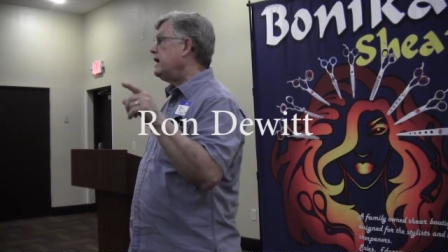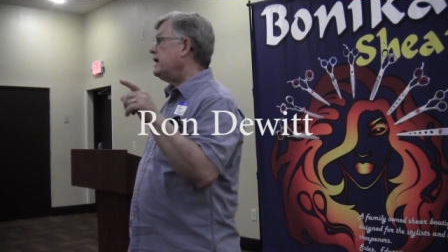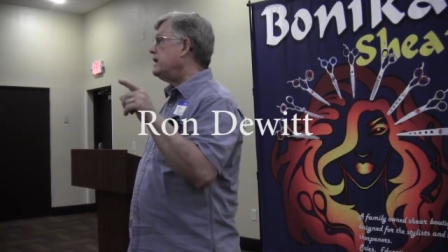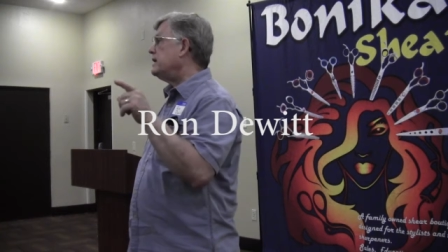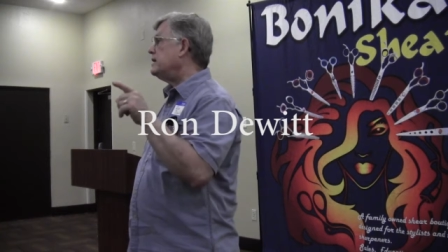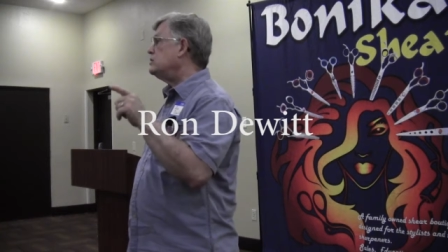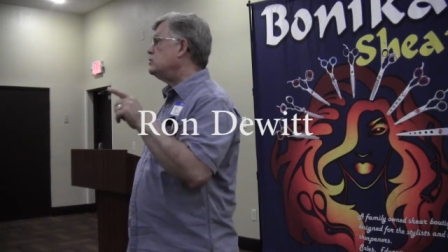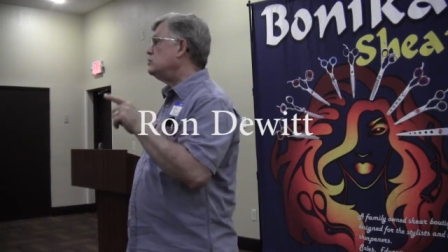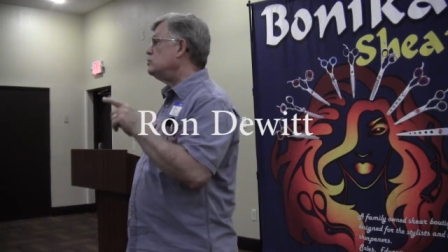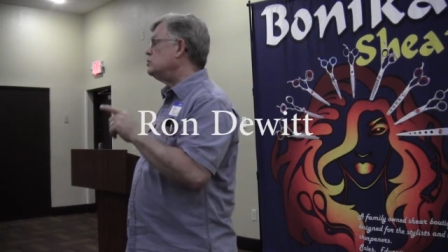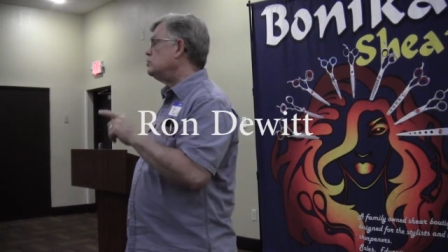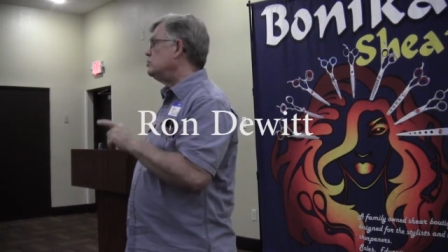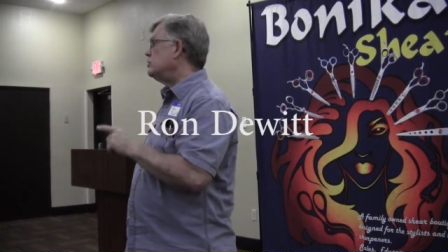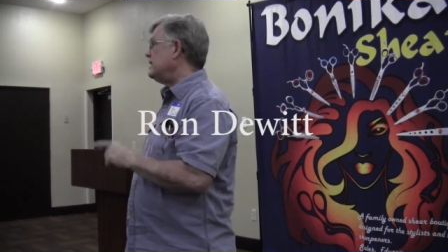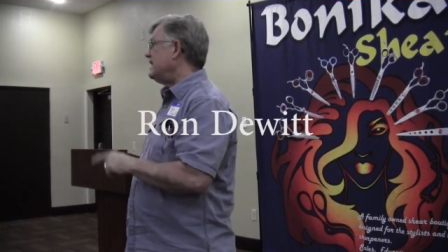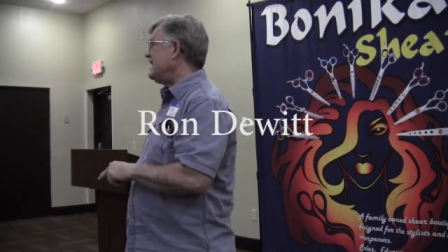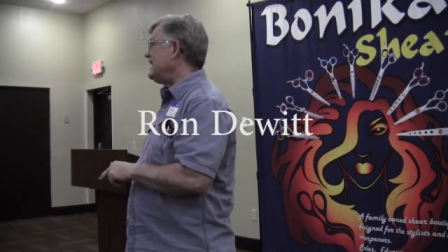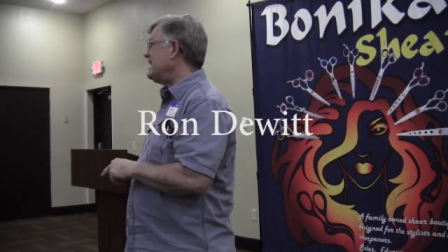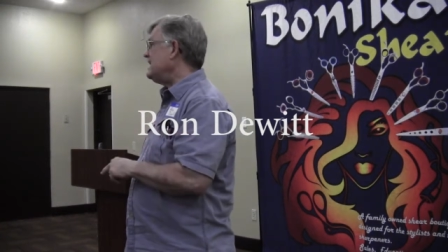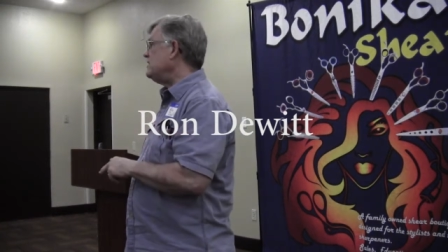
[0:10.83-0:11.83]
and I do
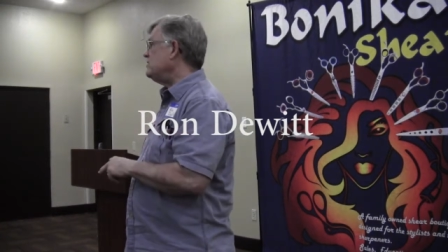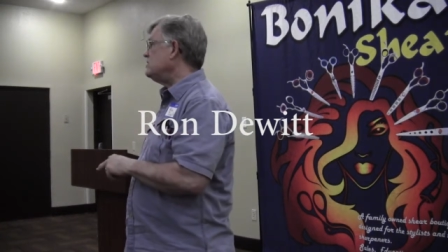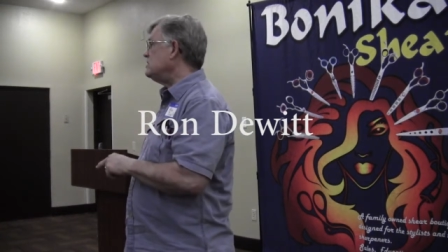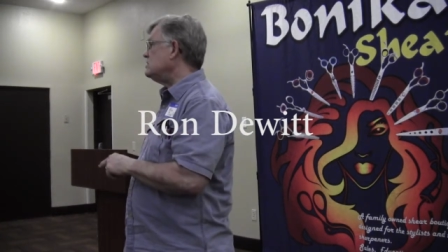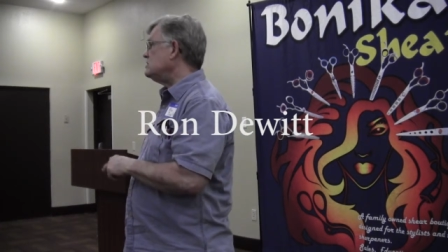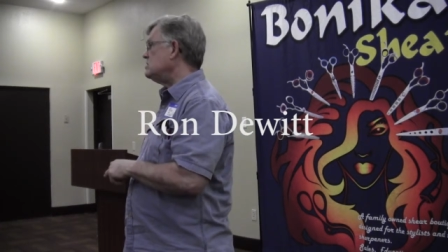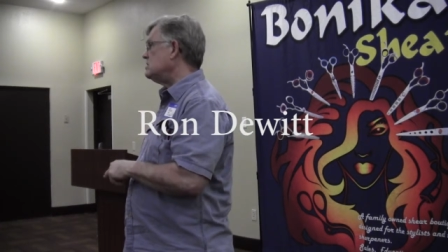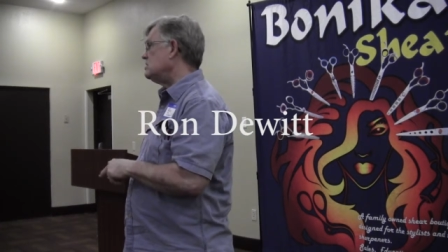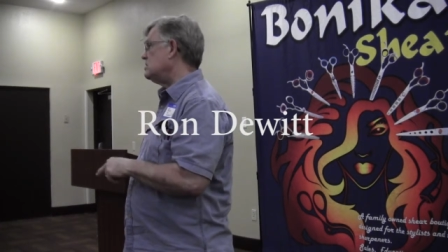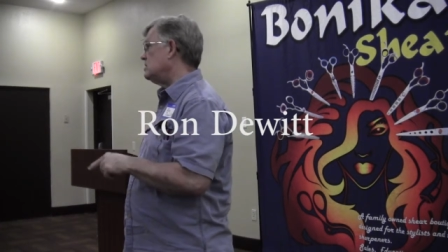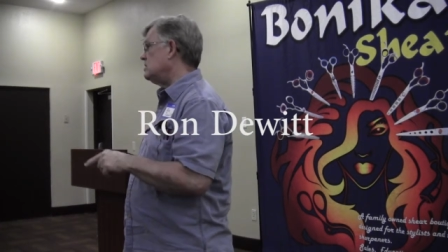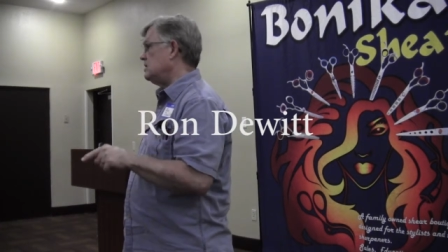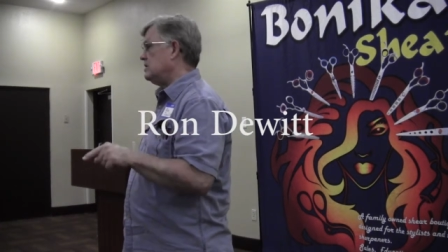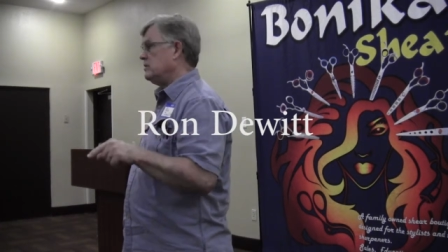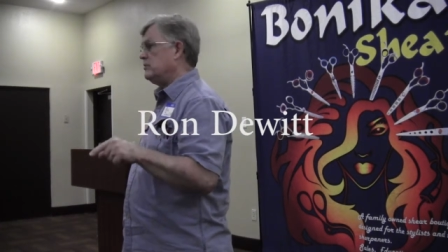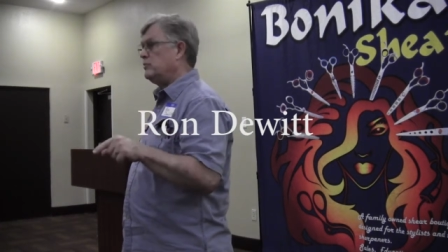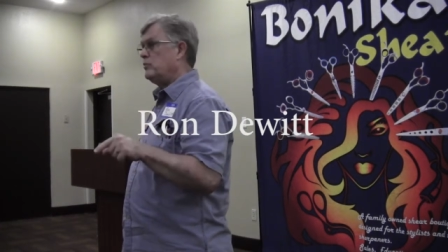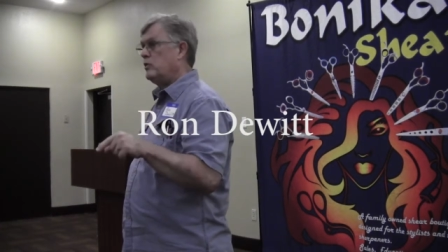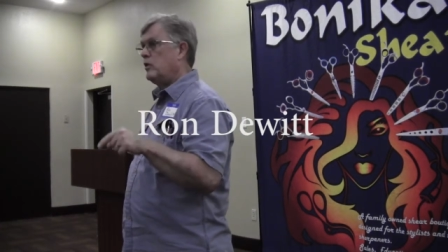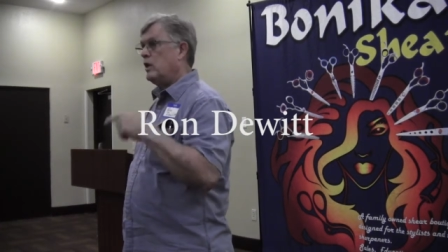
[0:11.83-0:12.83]
them in the
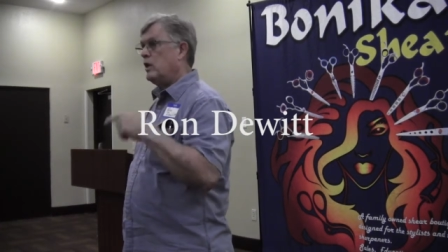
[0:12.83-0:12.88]
salon.